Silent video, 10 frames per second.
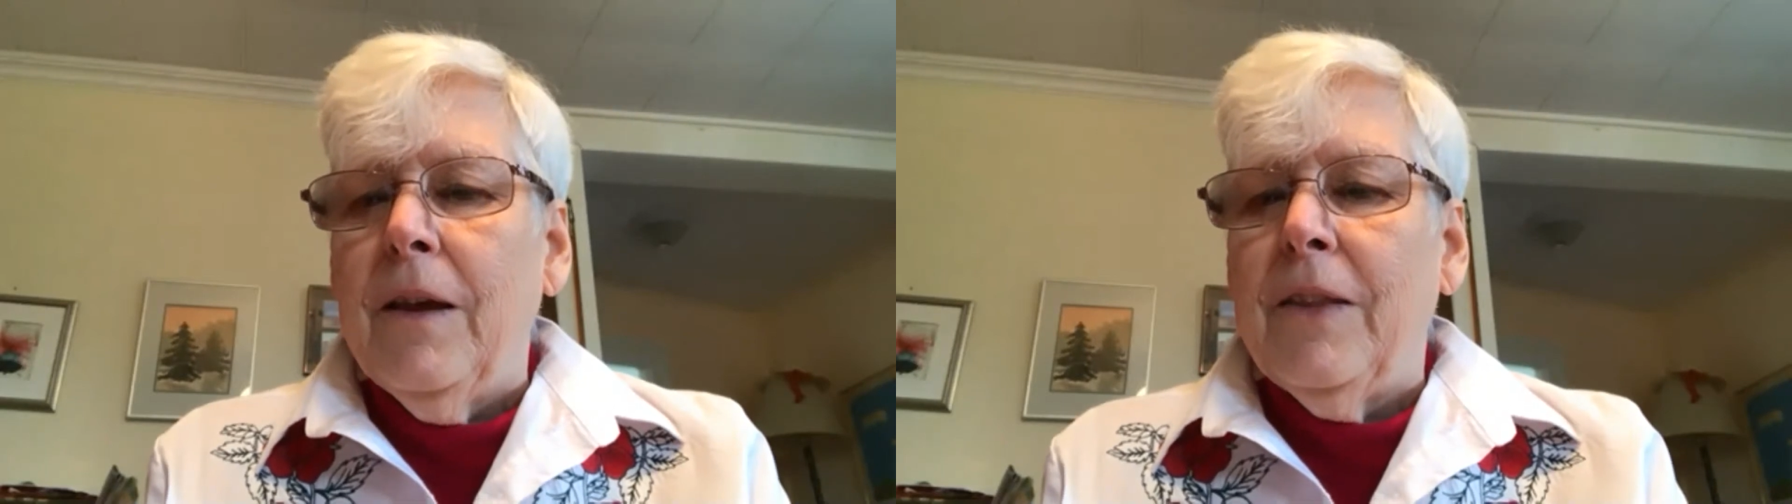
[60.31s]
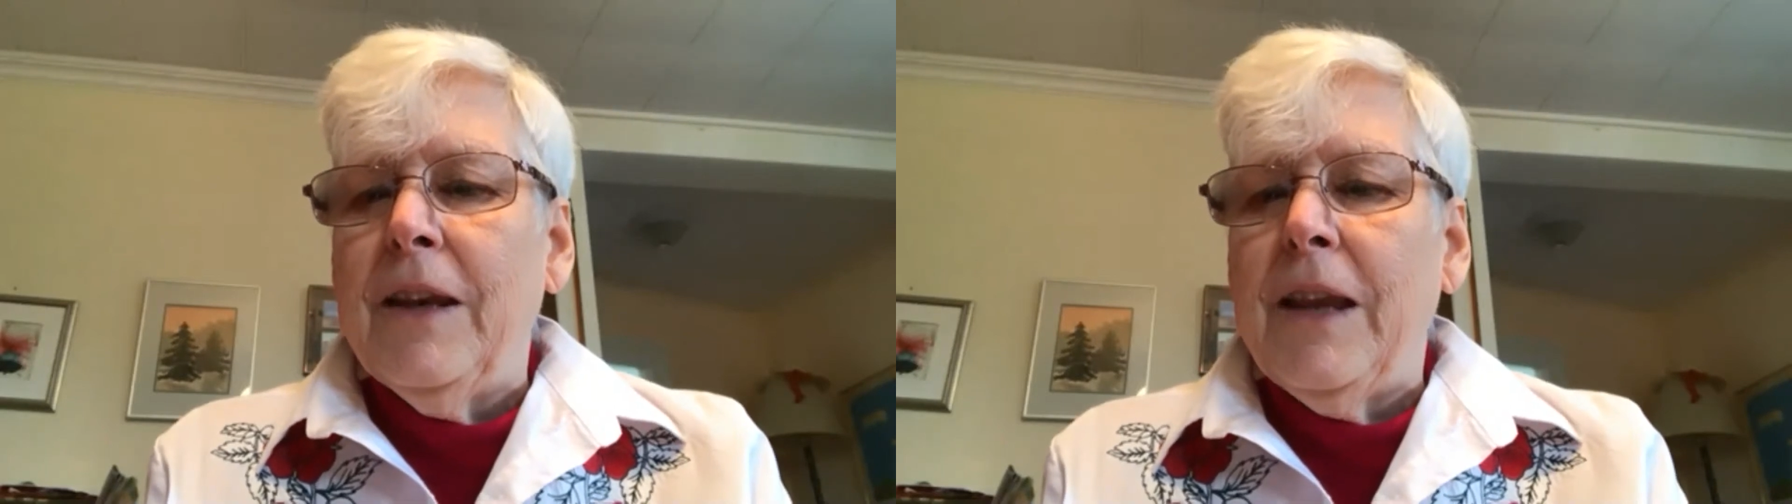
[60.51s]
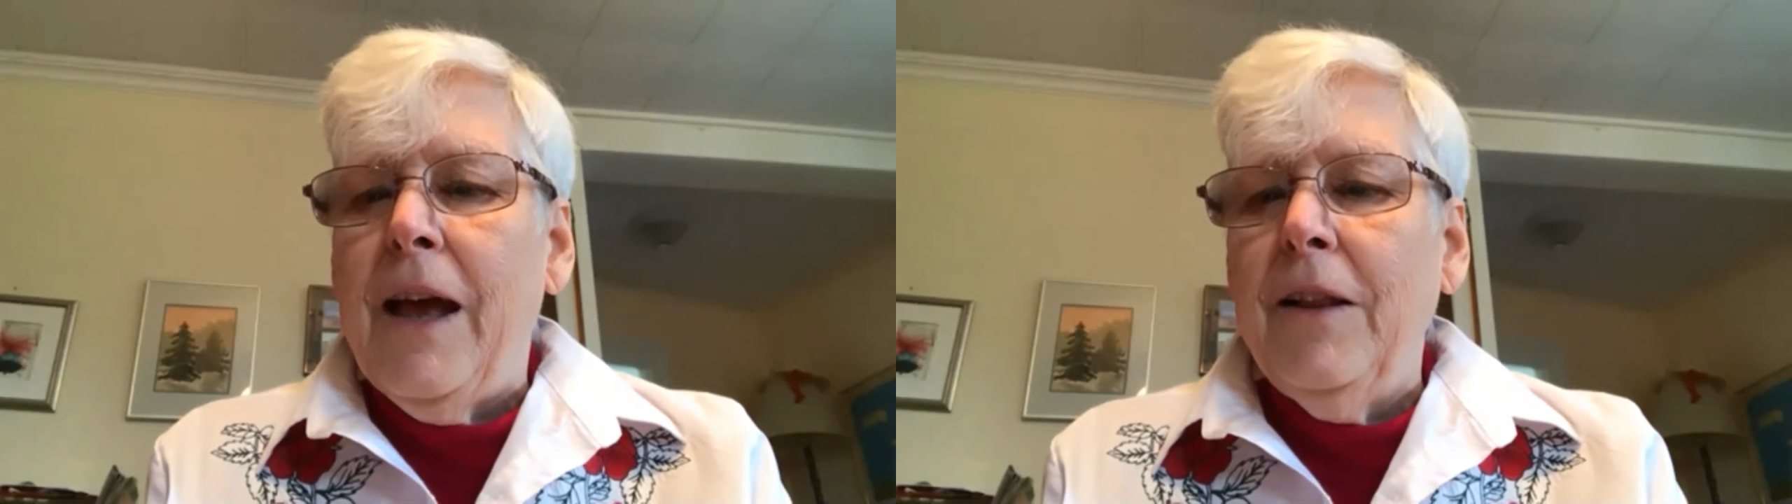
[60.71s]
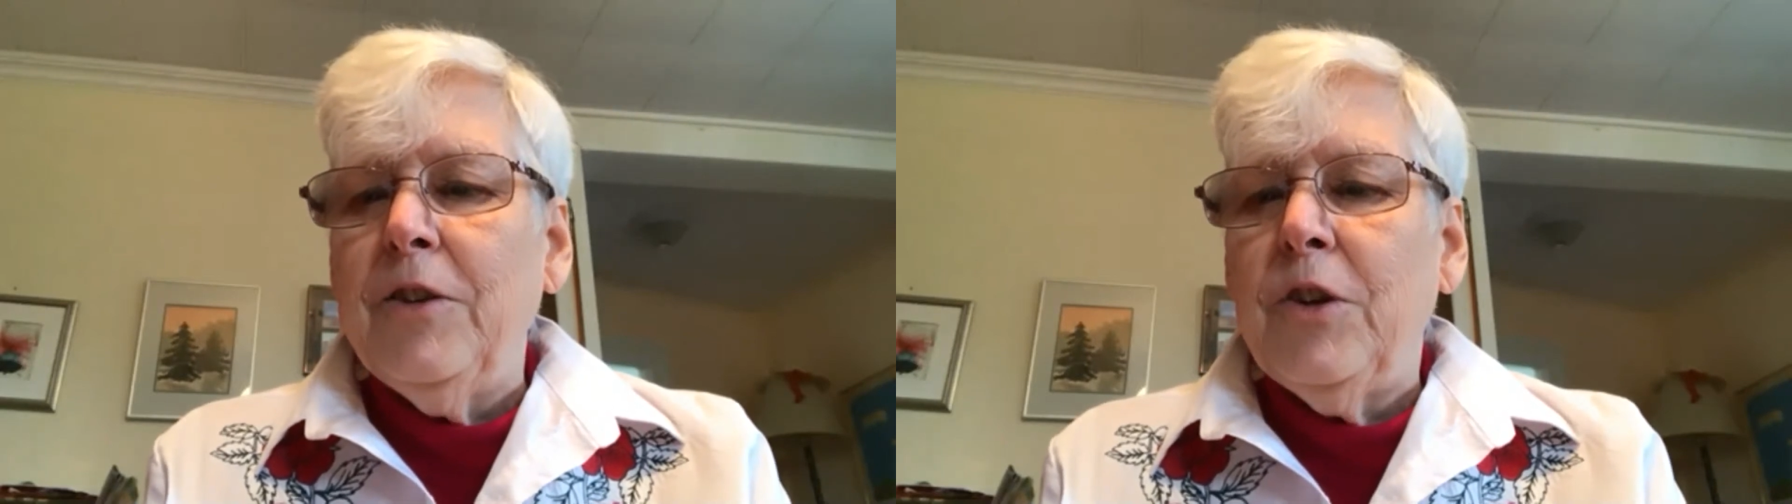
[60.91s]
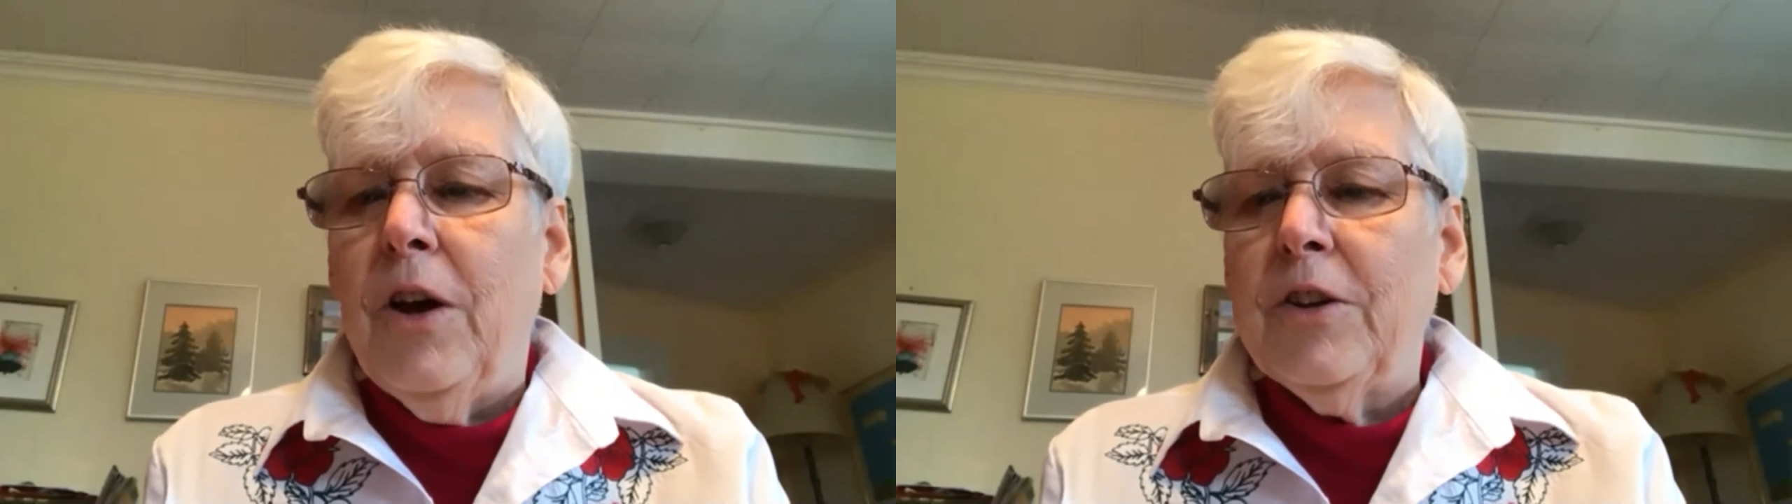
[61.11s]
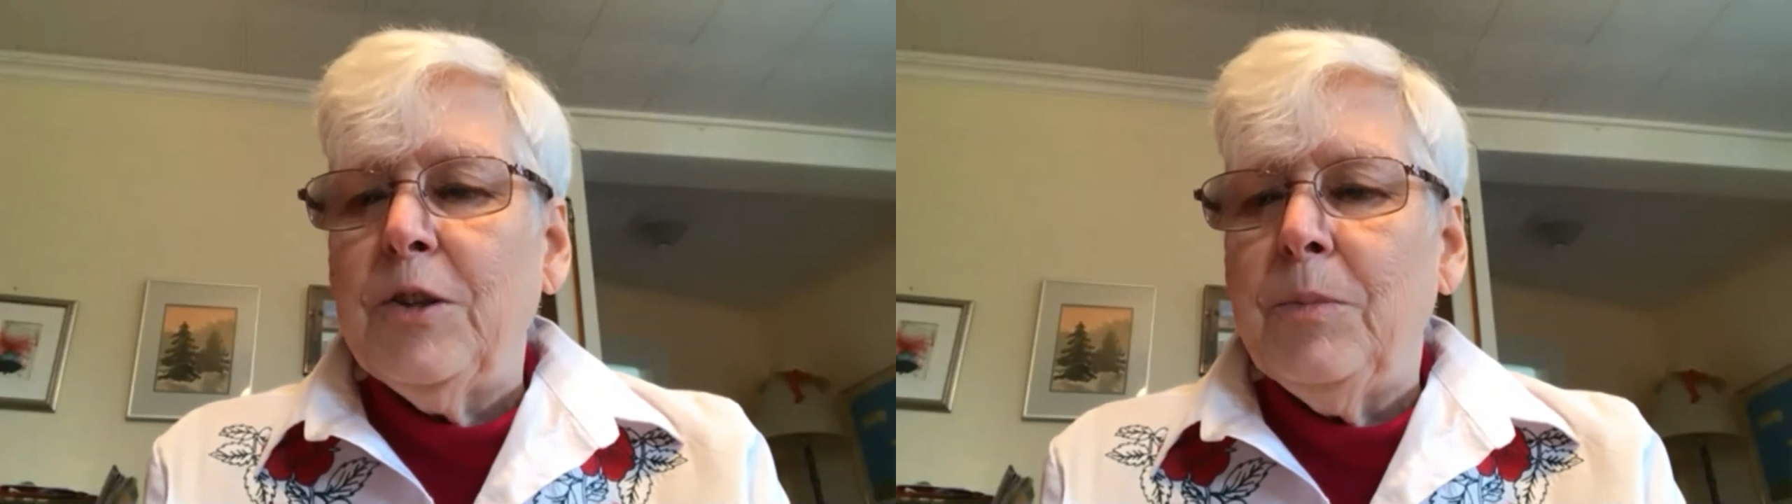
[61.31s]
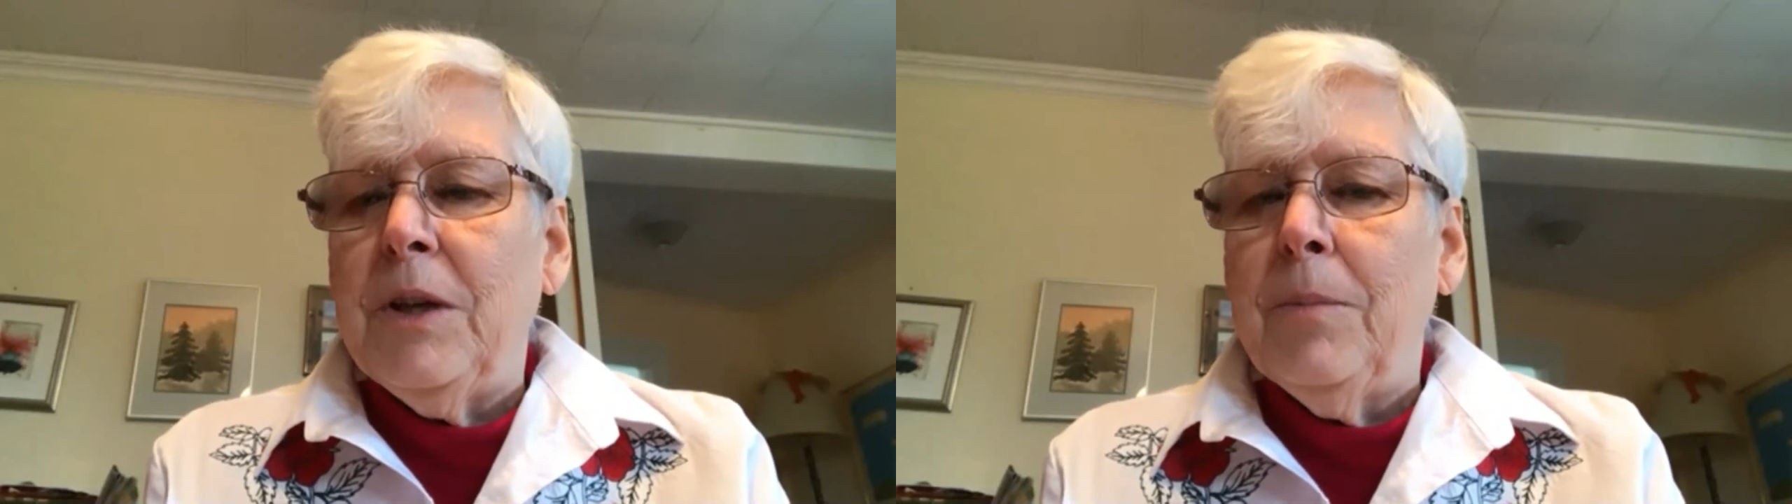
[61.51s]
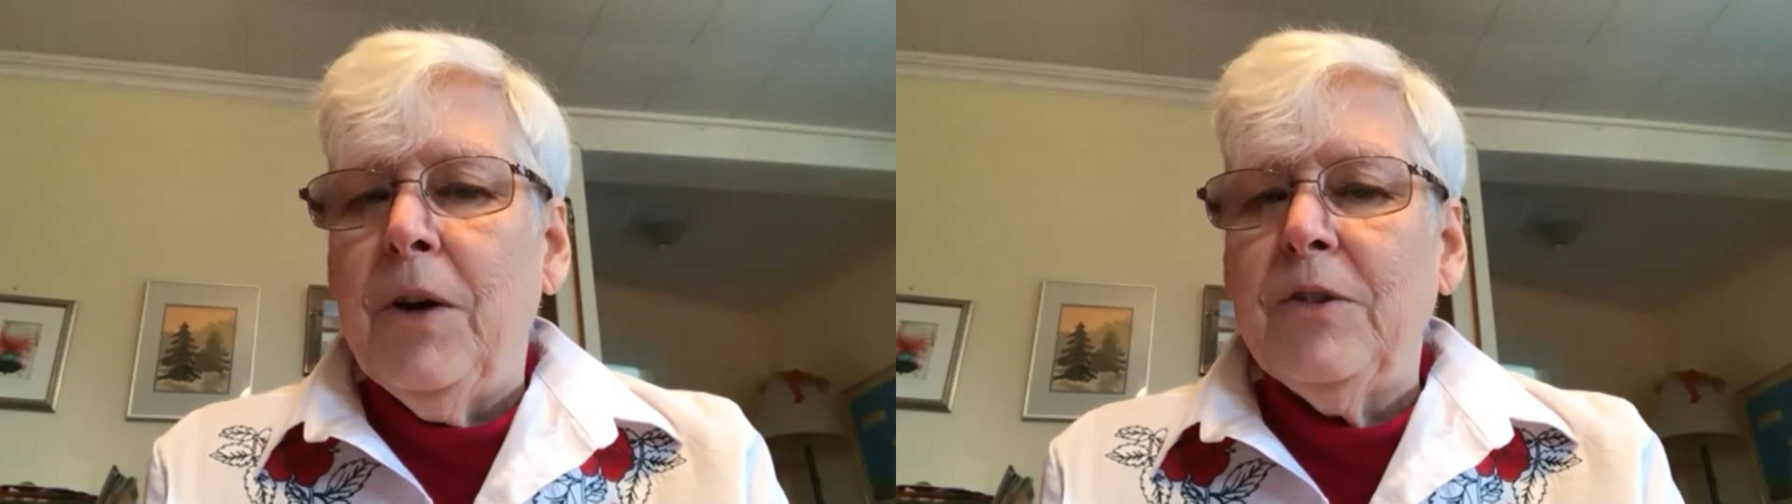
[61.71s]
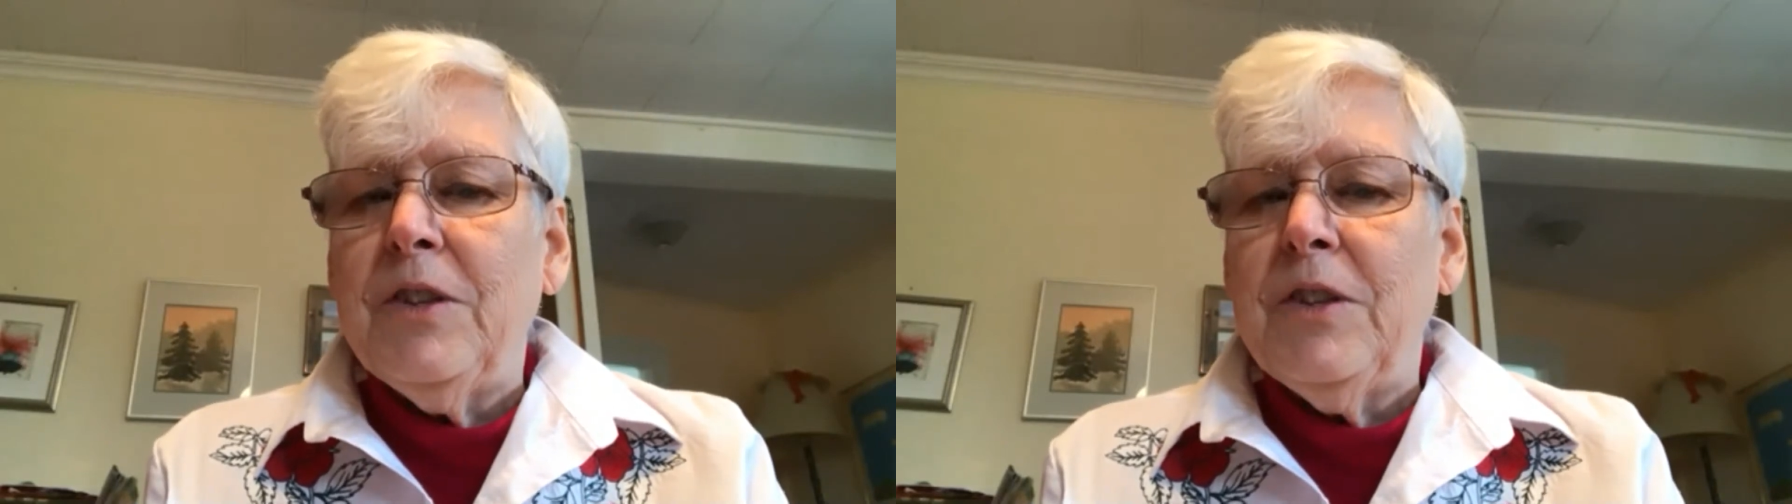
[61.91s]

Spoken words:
Then Alan talked to me about